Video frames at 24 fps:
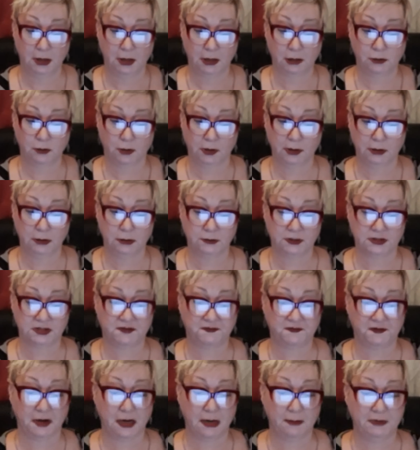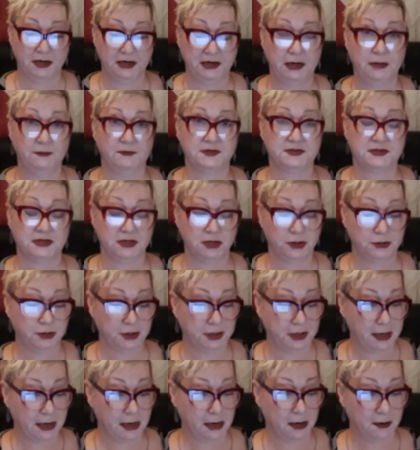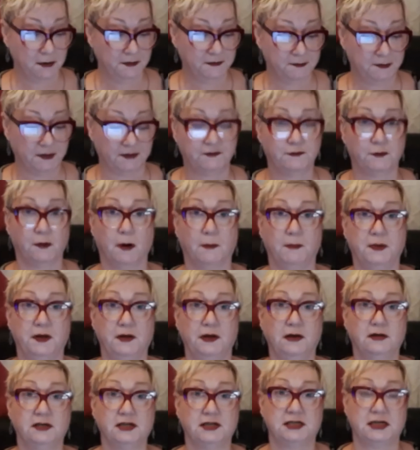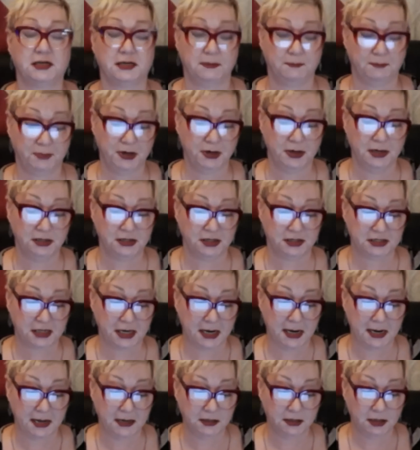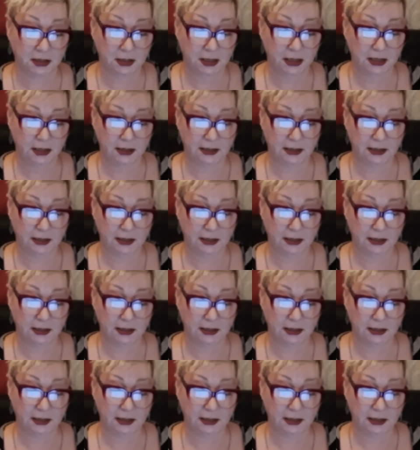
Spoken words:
According to his family, he was in good health before being detained,